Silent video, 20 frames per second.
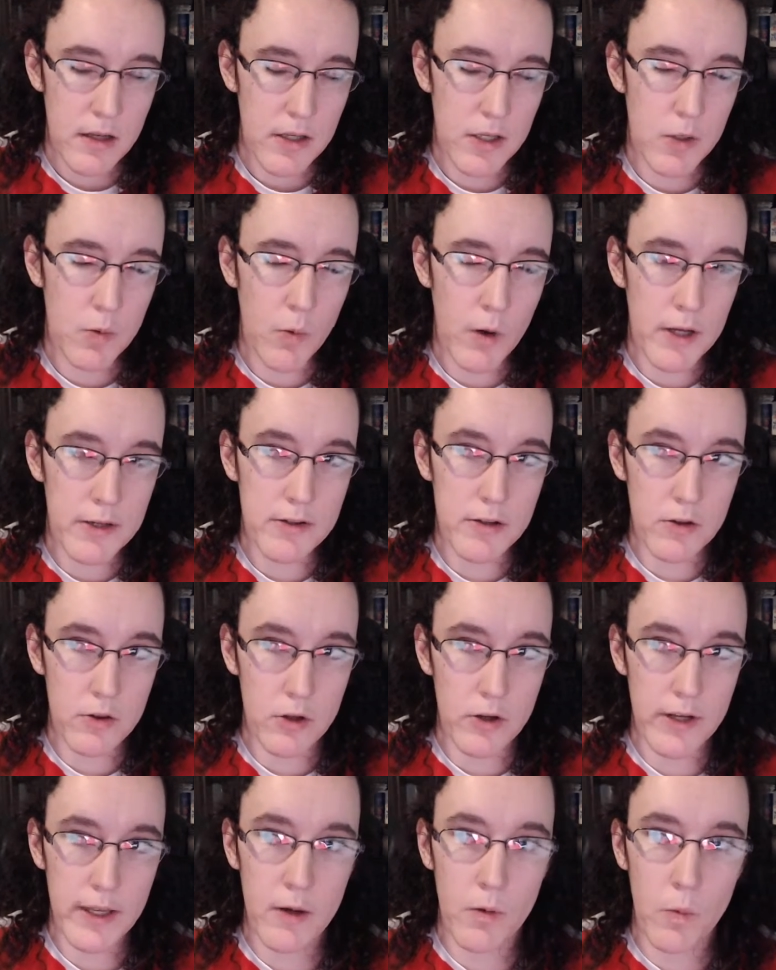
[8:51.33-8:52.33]
You want to
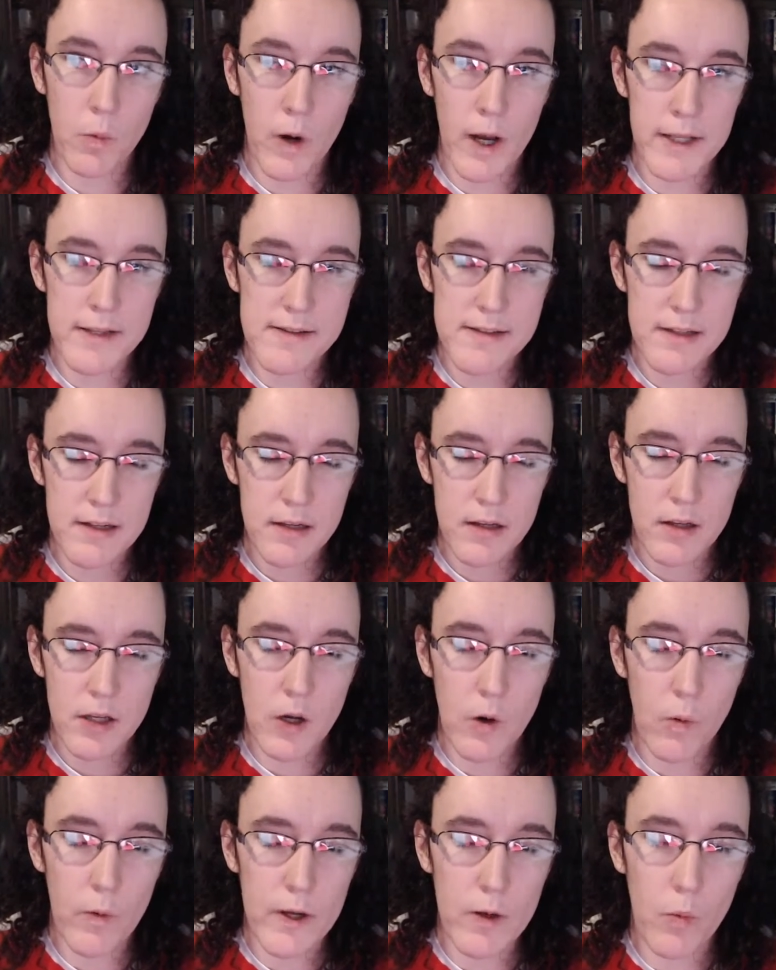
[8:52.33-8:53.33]
look at what's
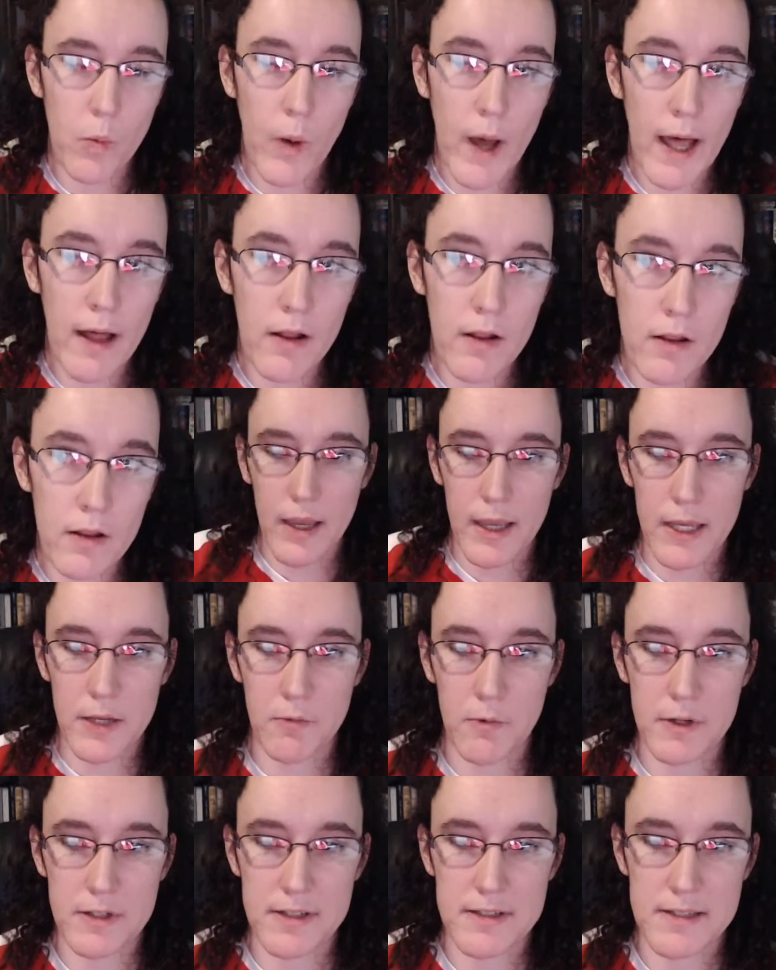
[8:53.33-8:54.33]
going well, and you
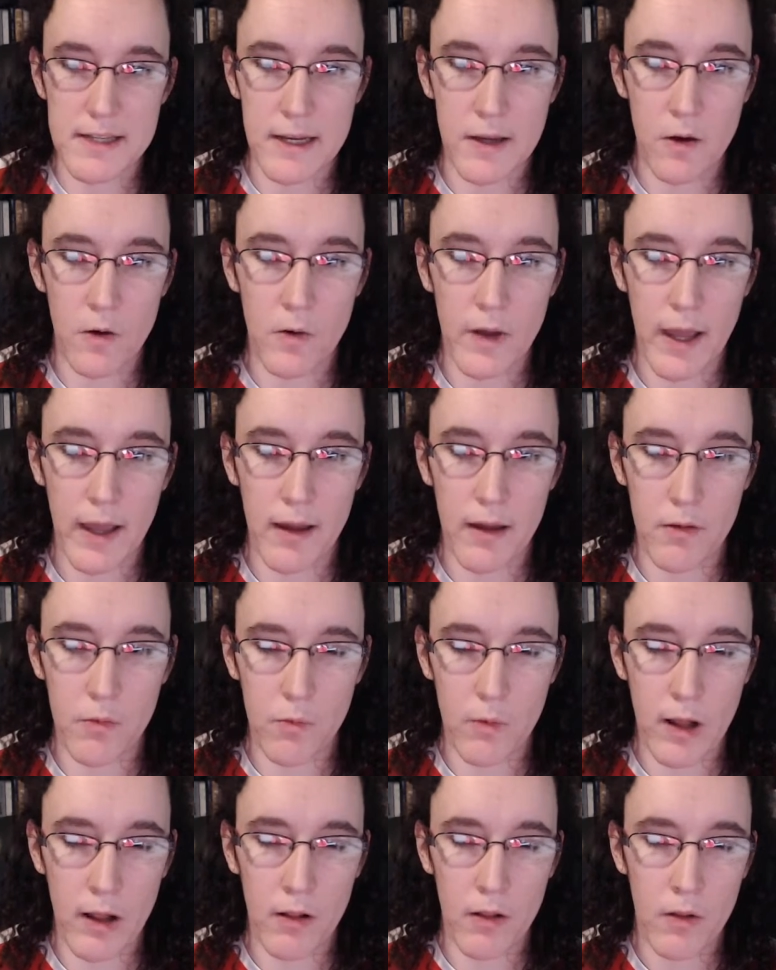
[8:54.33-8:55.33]
want to say, okay,
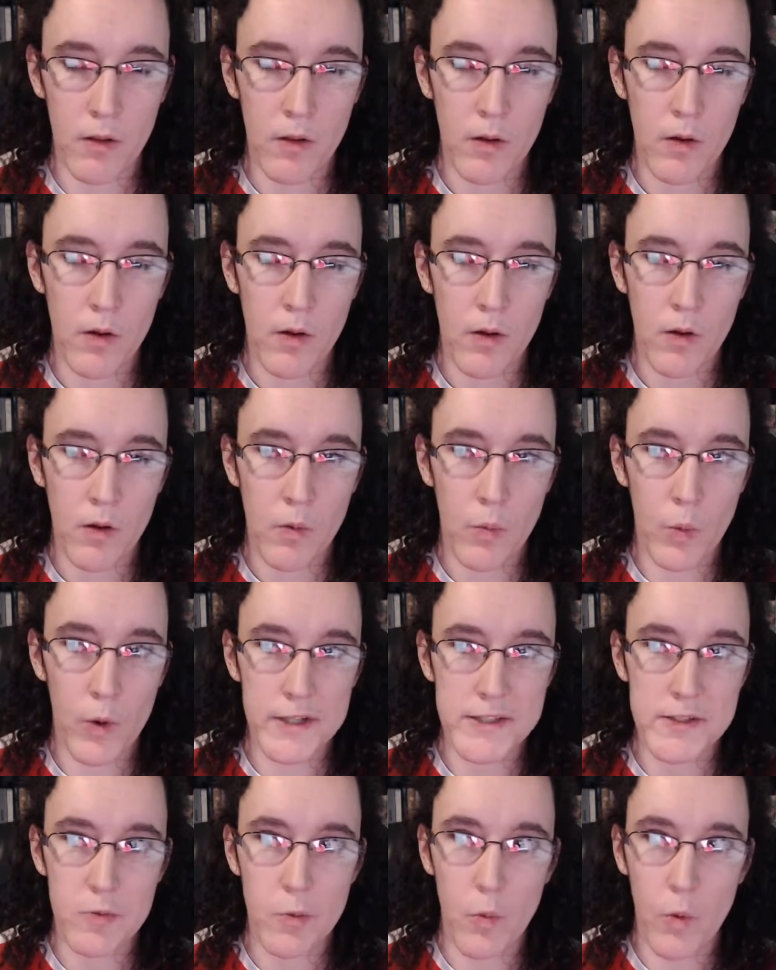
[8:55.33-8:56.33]
well,
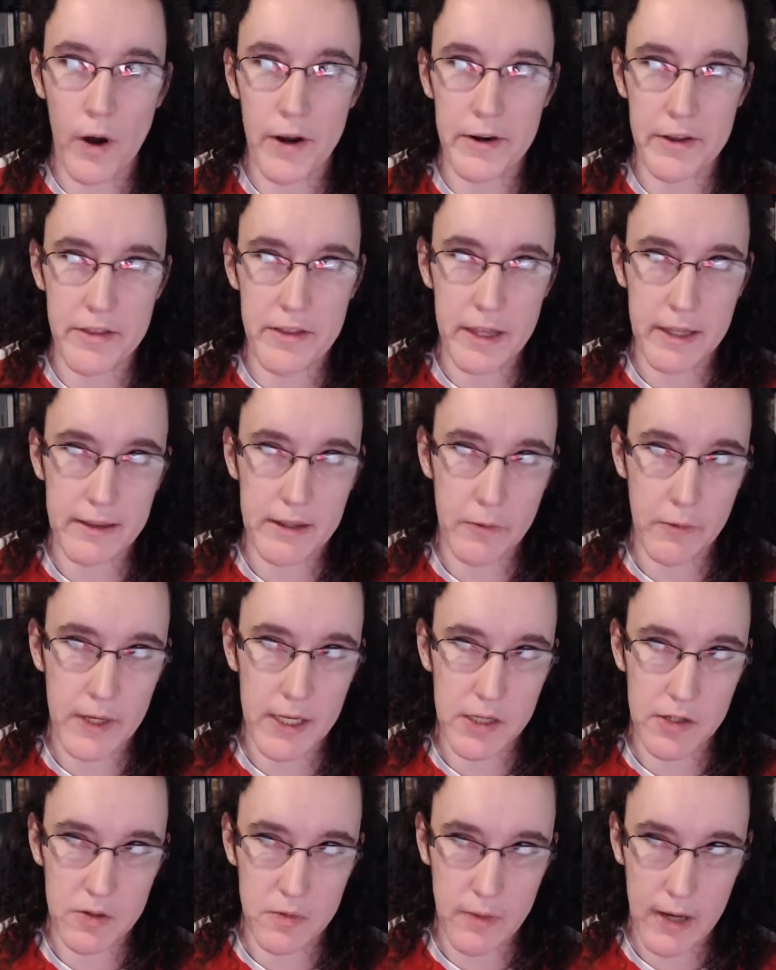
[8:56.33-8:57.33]
what's one thing that we
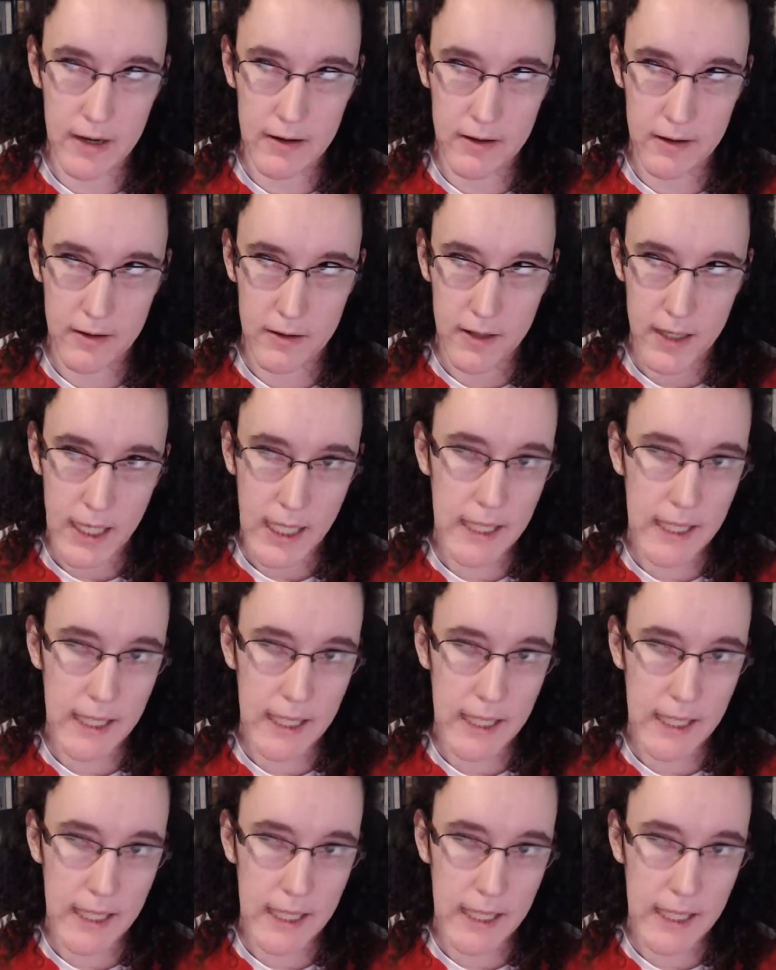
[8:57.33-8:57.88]
can do better?